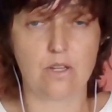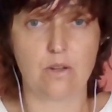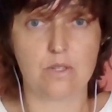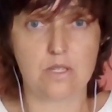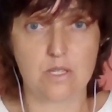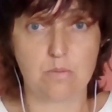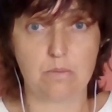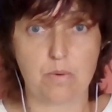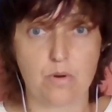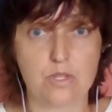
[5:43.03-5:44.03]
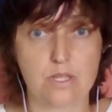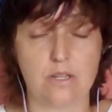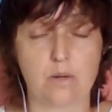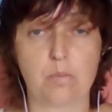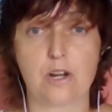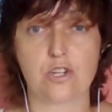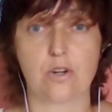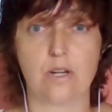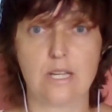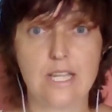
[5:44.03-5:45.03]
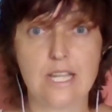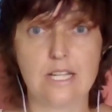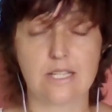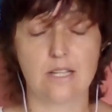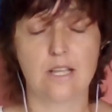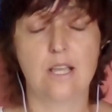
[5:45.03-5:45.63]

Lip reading: it's been processed under pressure and heat.